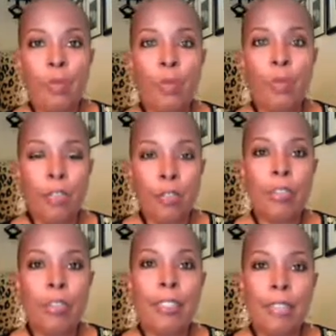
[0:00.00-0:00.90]
It will
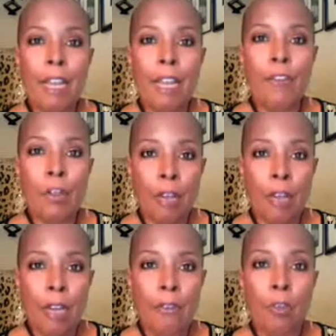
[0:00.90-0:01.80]
literally save your
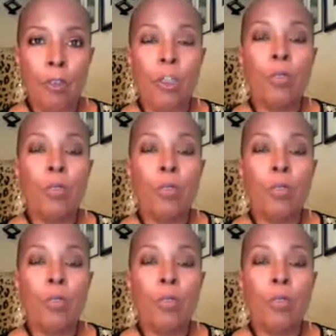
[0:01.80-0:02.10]
life,